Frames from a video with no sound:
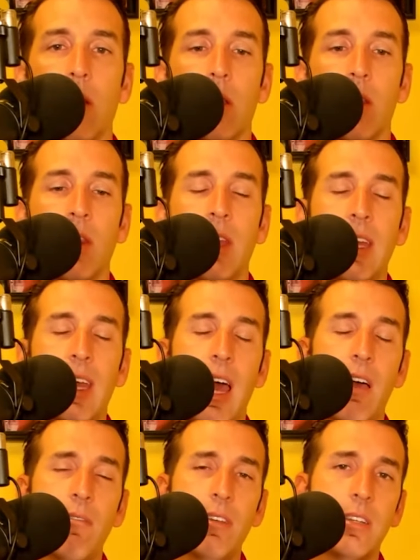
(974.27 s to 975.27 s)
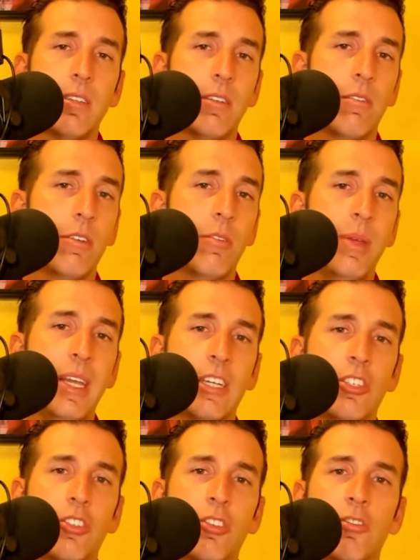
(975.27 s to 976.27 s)
The evidence is going to be
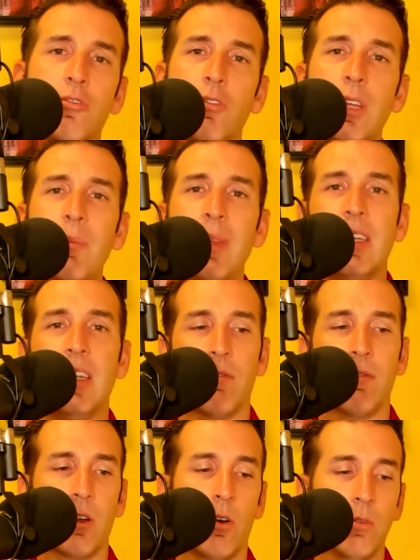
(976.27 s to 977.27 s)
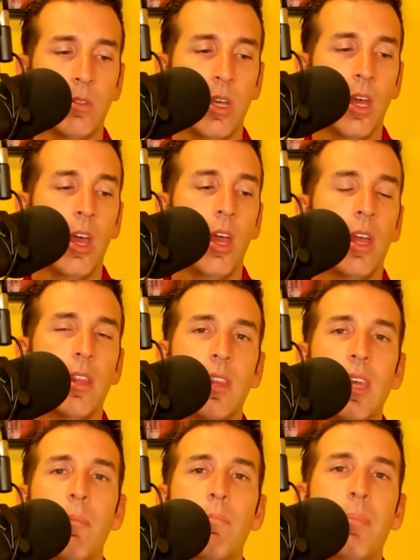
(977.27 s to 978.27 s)
extremely difficult.
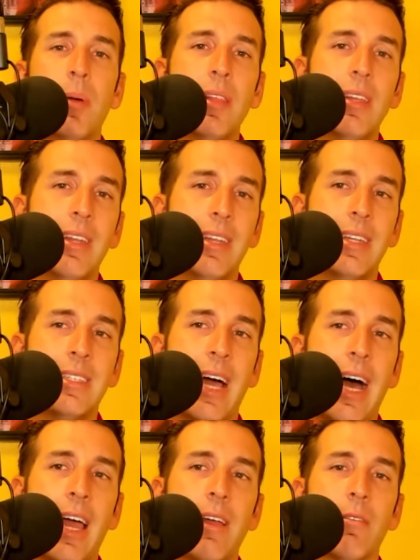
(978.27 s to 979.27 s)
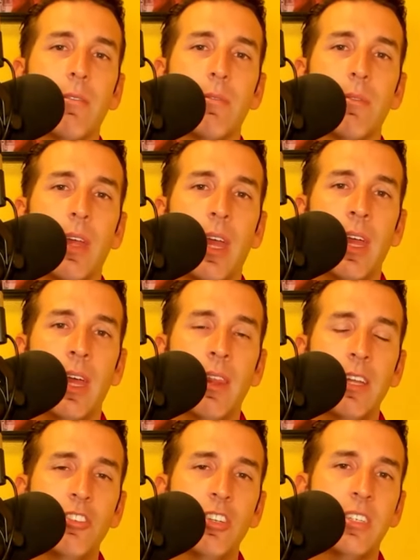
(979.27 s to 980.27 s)
The ability to tie, and
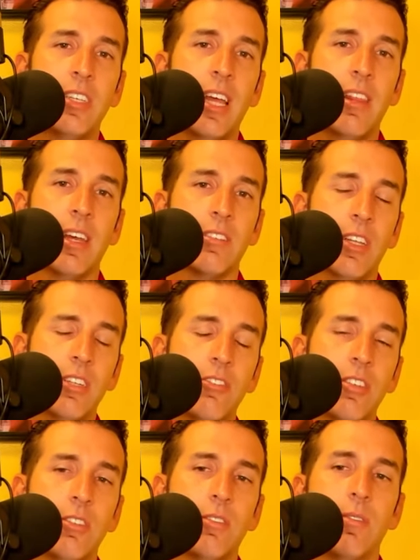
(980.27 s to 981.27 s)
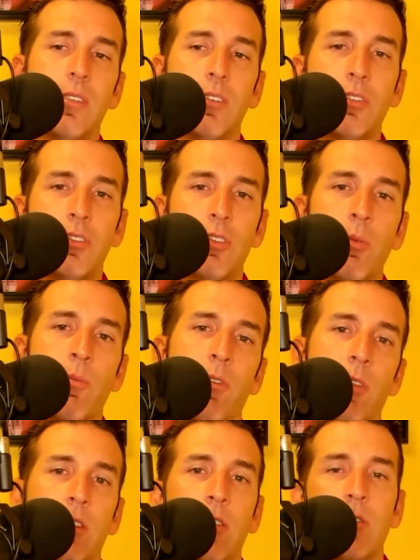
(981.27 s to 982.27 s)
let's just say this. Let's just assume
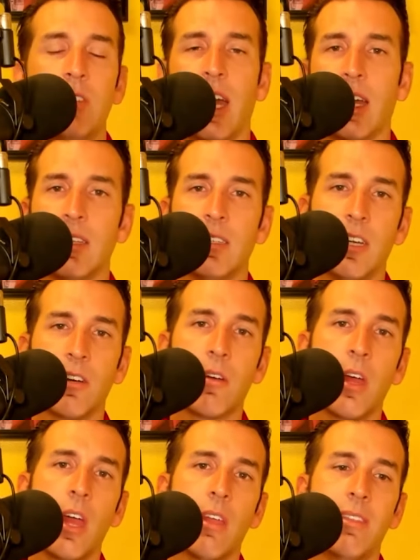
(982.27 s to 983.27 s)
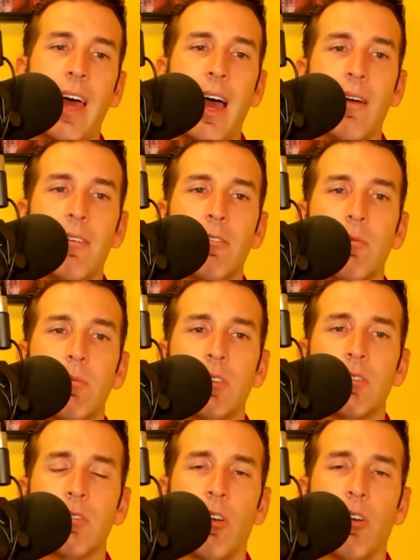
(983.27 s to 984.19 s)
for the 2 seconds here that Mr.